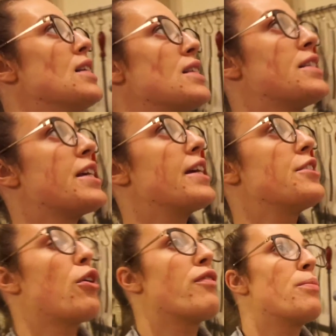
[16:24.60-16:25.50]

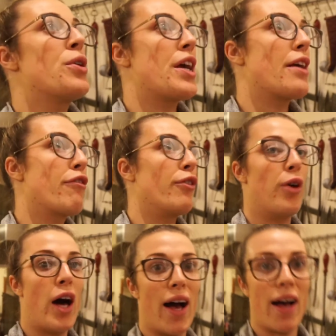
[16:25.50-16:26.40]
sticky toffee pudding
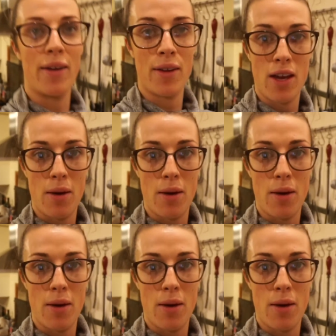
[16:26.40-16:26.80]
for her,